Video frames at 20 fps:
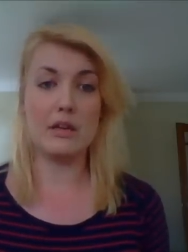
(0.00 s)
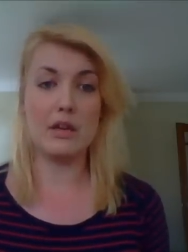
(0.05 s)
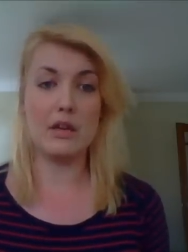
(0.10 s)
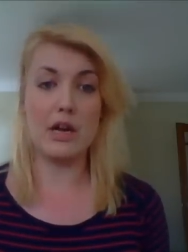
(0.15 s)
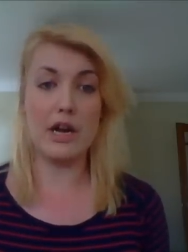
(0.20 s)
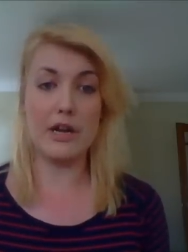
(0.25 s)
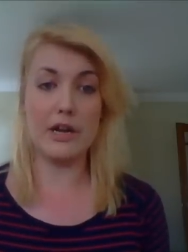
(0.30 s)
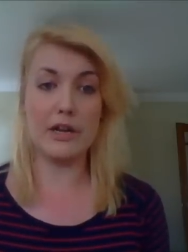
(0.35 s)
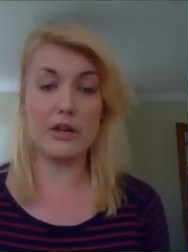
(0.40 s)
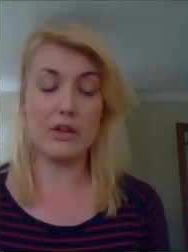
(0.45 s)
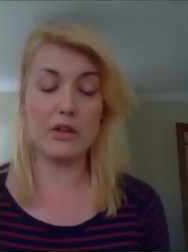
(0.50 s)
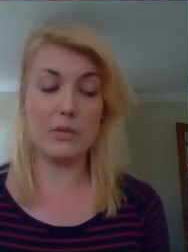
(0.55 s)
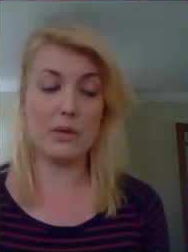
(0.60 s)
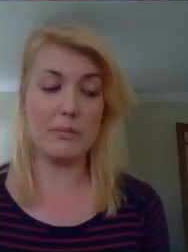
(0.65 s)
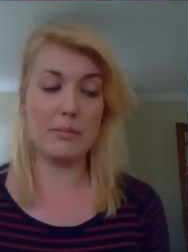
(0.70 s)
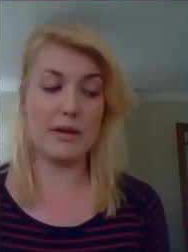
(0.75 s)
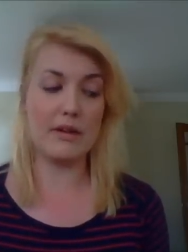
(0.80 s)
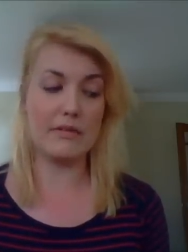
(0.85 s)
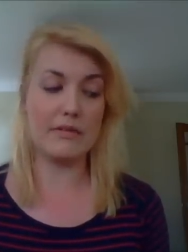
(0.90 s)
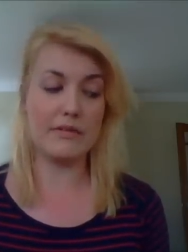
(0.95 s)
I only got the
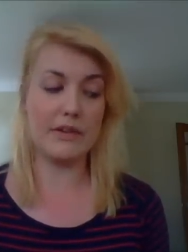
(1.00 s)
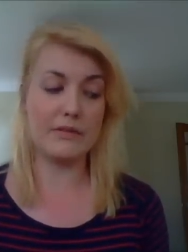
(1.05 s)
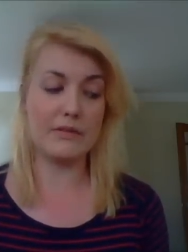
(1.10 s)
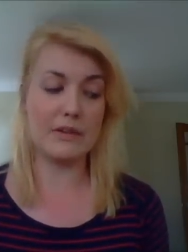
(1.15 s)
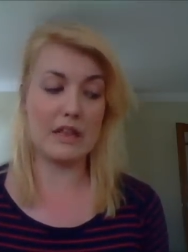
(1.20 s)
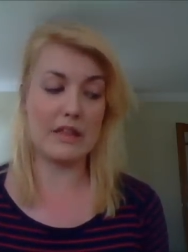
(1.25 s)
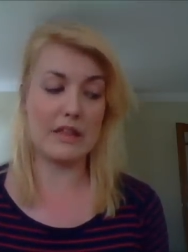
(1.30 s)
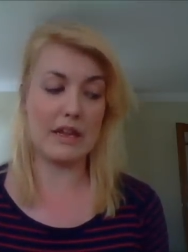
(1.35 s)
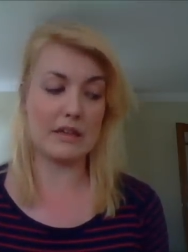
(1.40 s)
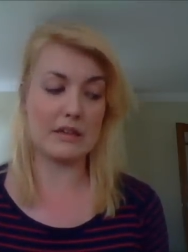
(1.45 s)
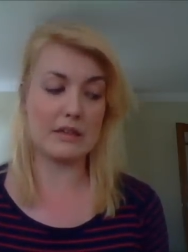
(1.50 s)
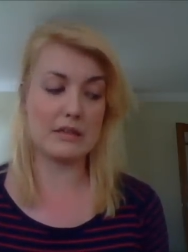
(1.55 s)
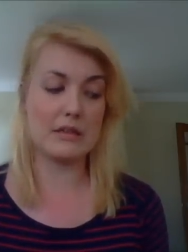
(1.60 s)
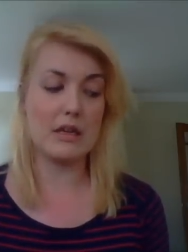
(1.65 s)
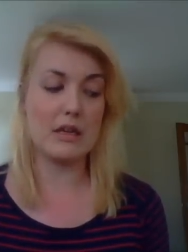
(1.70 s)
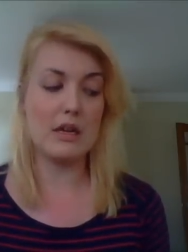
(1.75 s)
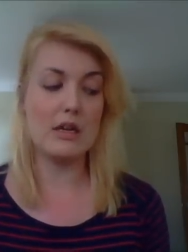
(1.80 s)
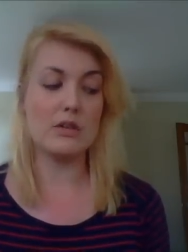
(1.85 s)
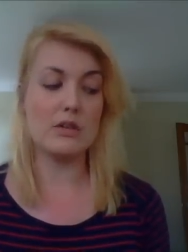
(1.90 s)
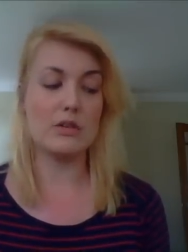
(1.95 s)
one pound fifty things.
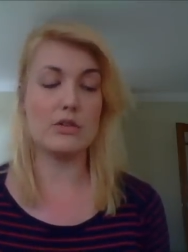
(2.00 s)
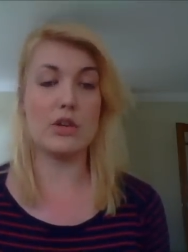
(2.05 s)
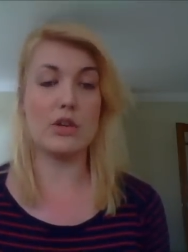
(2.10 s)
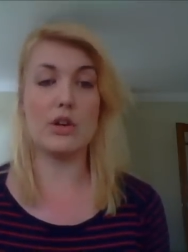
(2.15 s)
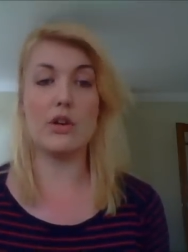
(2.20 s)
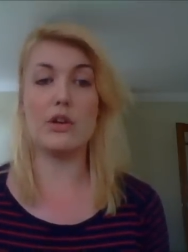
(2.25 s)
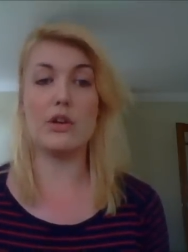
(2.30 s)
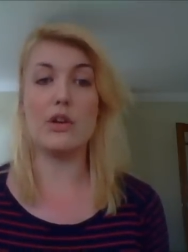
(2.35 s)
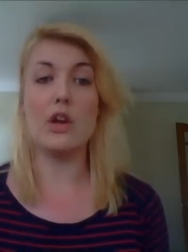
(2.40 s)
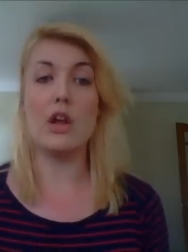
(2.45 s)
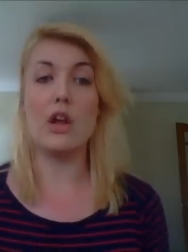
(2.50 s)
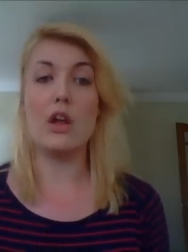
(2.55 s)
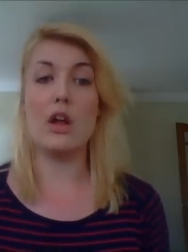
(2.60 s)
So